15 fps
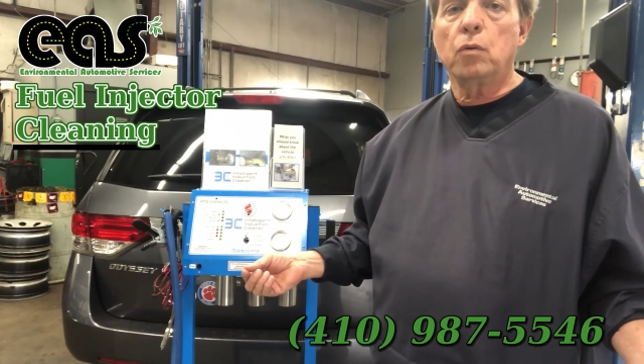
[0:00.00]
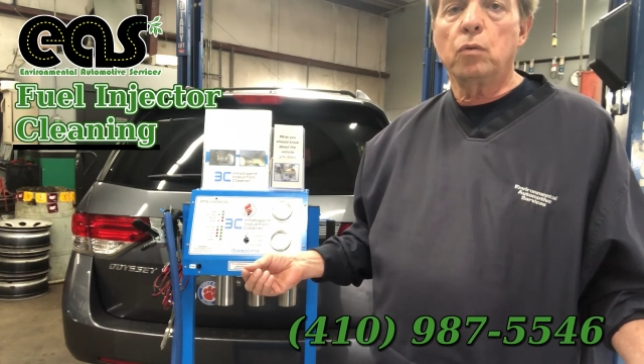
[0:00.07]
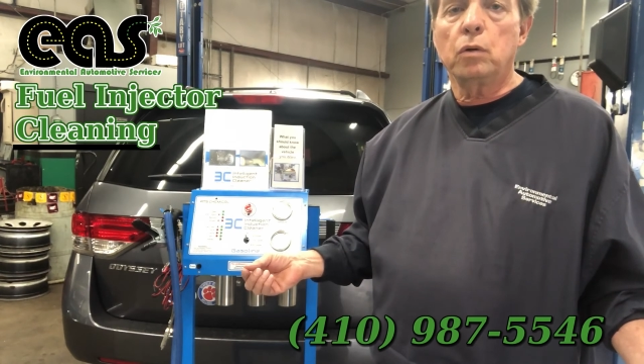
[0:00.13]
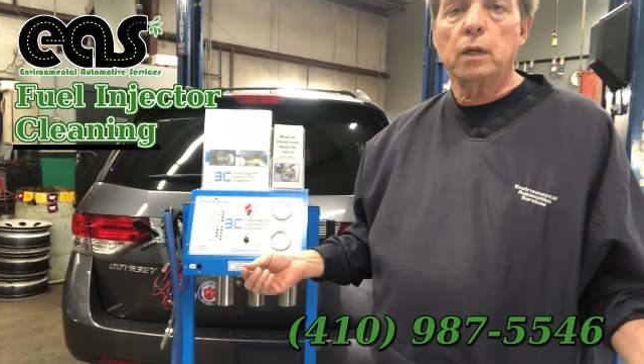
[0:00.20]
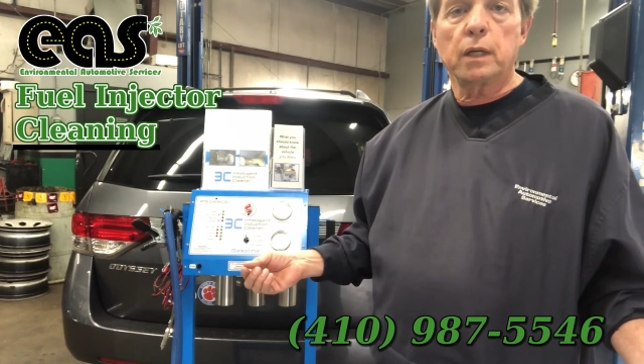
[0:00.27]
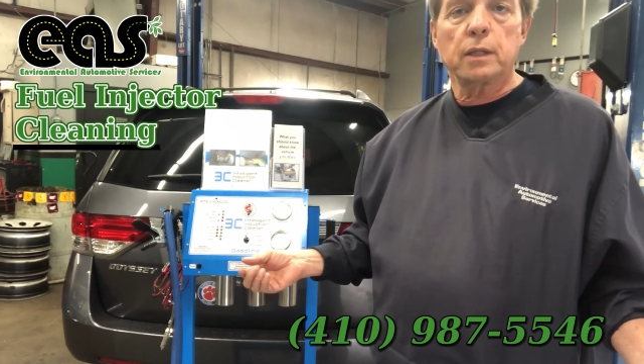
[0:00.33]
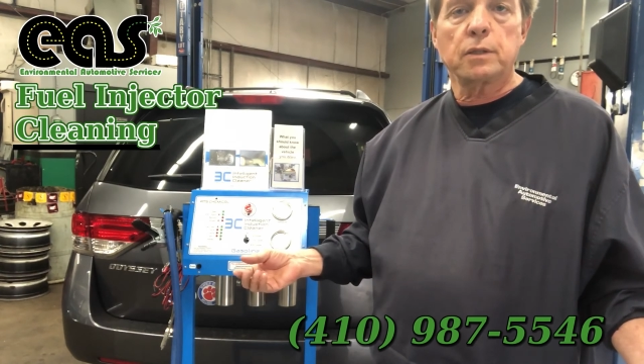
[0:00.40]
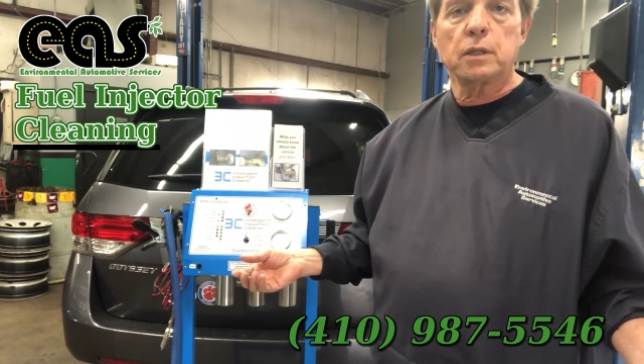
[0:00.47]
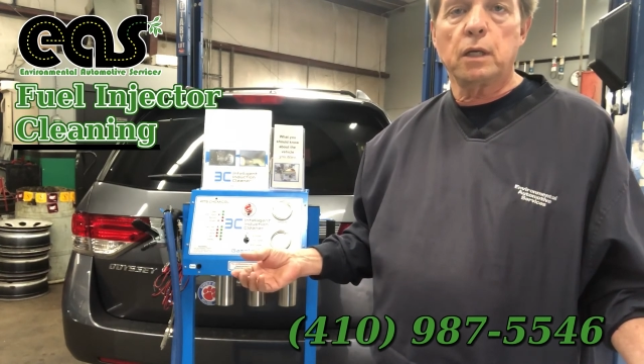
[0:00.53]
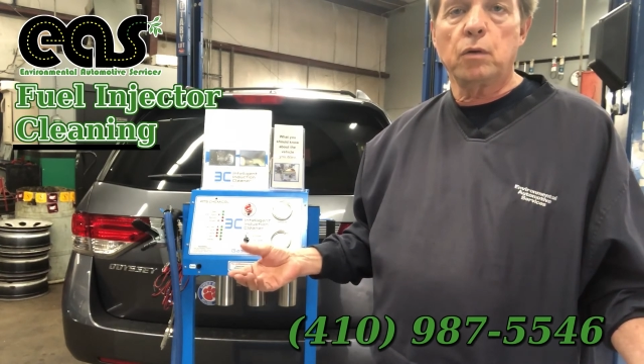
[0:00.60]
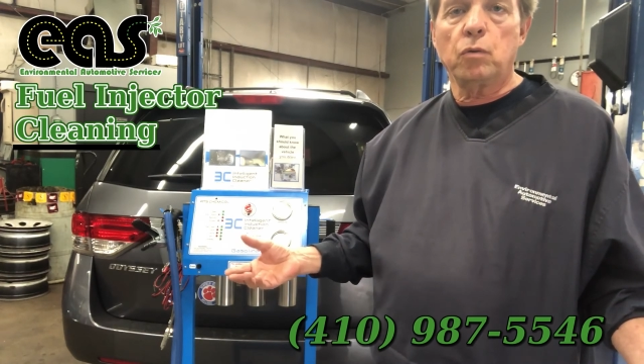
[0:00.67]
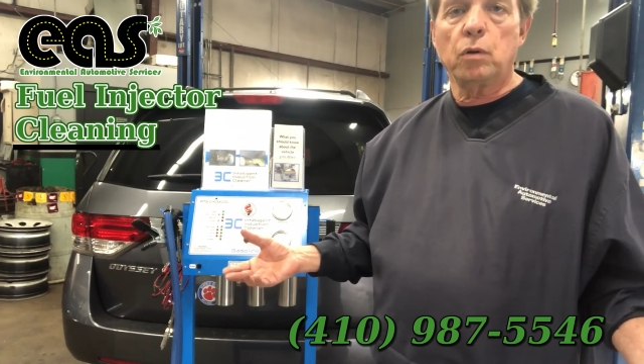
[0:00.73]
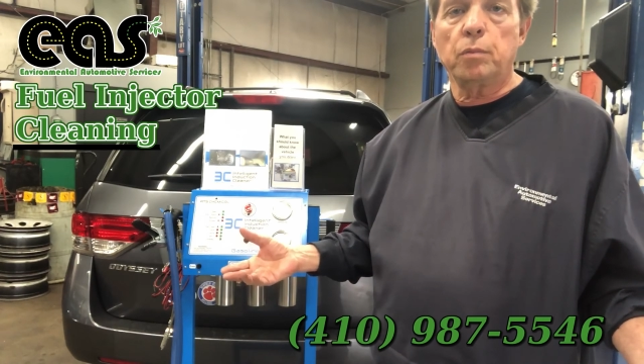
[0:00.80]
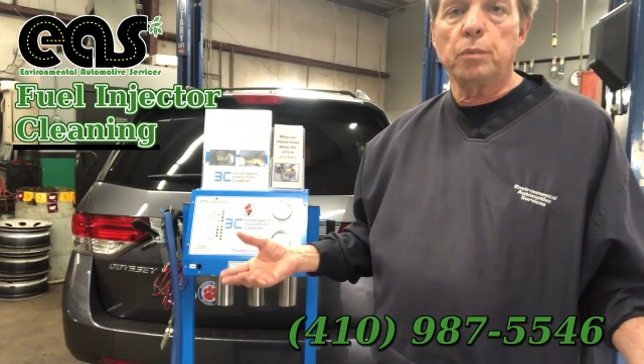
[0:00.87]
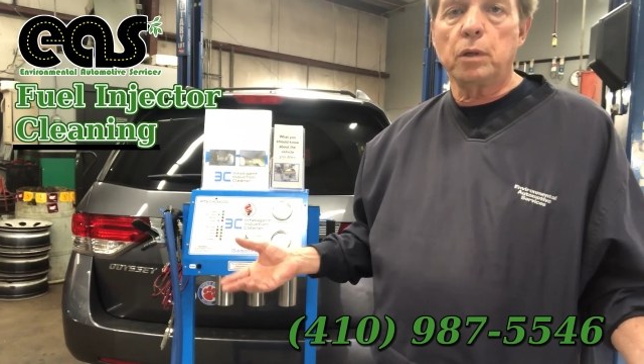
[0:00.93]
Like I say,
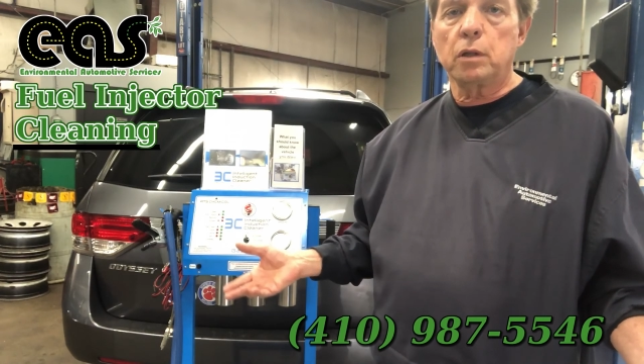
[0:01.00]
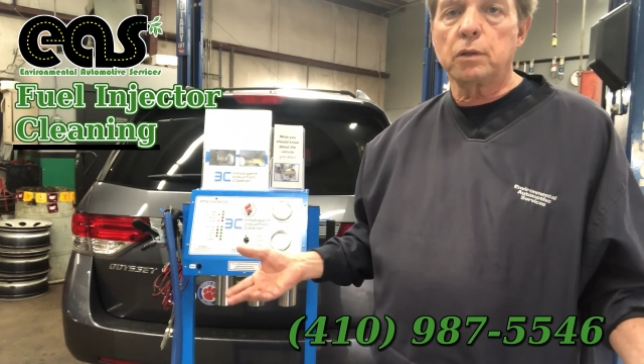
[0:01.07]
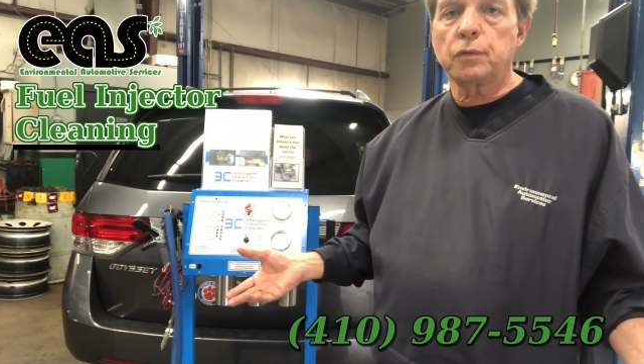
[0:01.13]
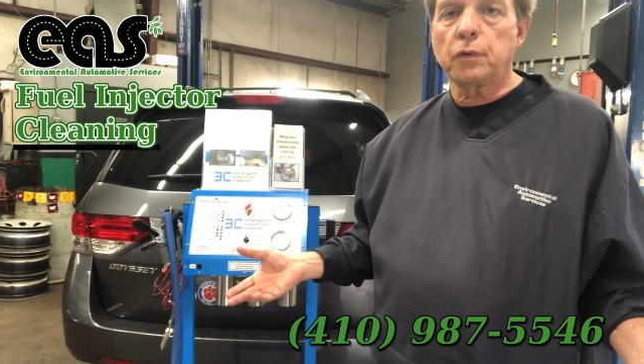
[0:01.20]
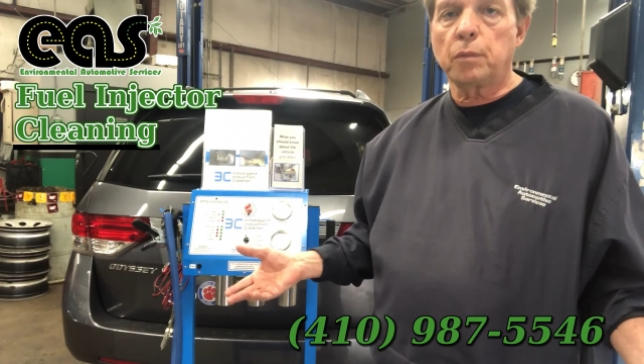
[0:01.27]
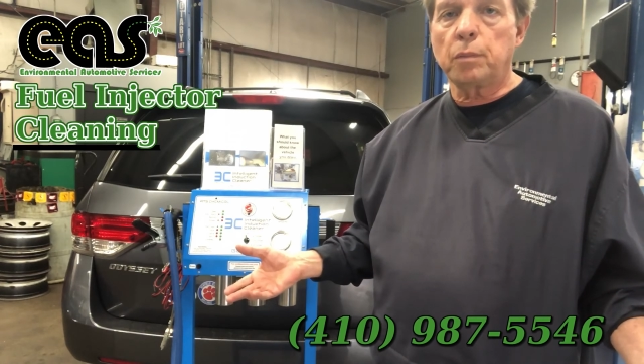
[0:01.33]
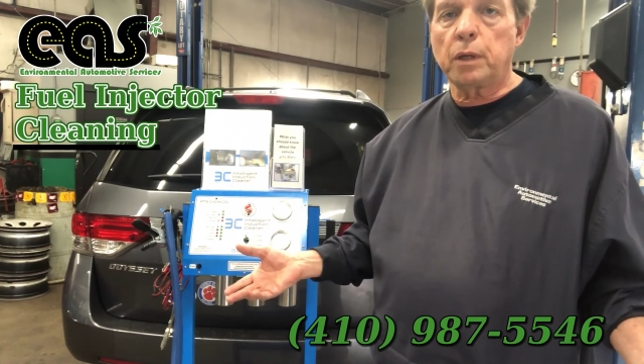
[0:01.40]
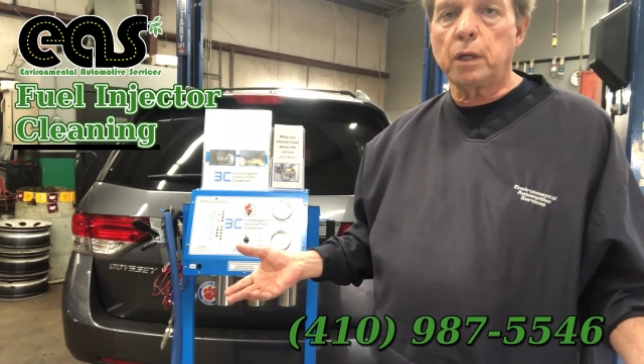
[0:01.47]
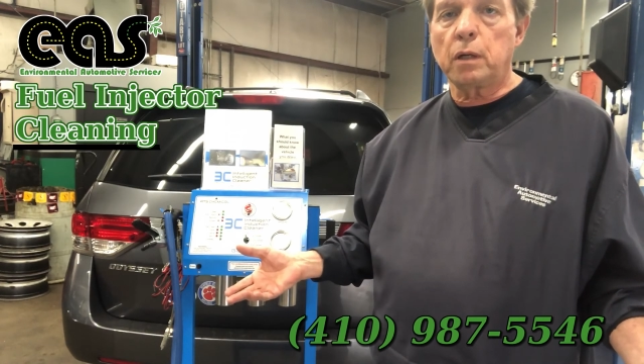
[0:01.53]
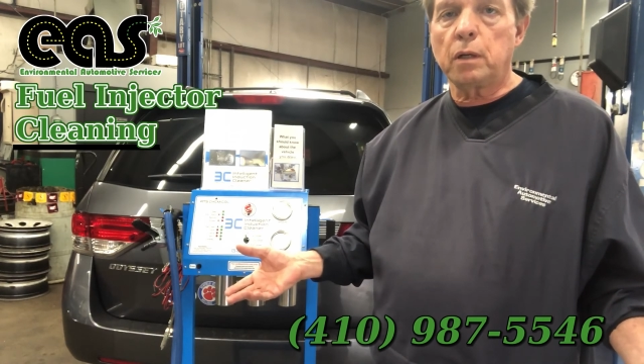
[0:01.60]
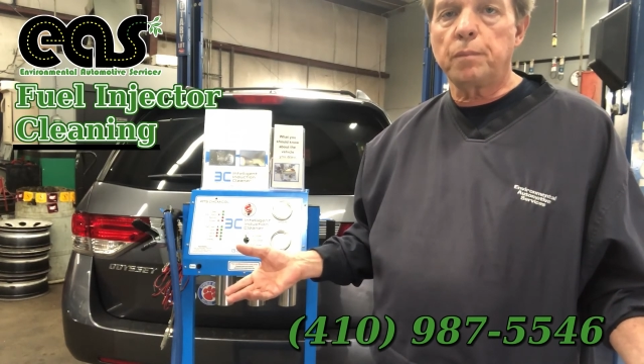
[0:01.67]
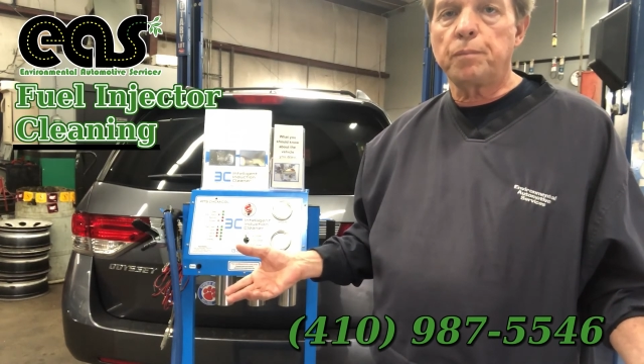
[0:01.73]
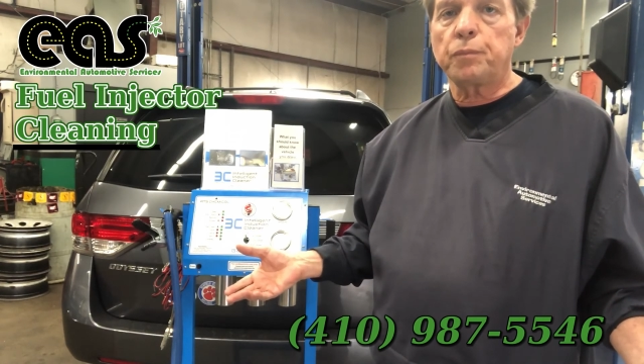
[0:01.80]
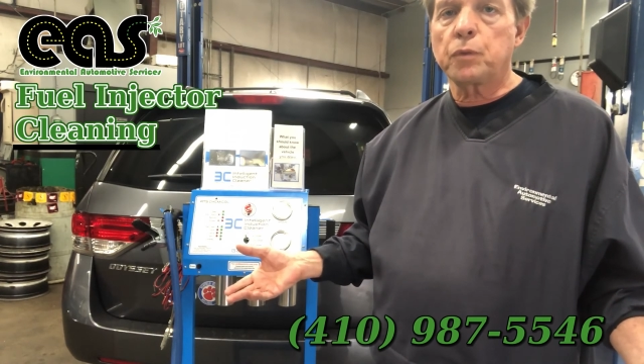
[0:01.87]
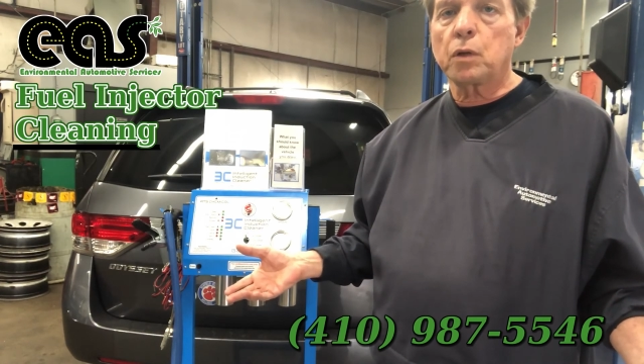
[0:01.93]
we're in Millersville,
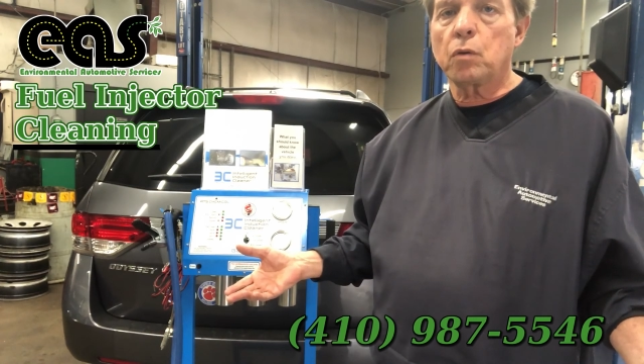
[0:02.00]
Maryland,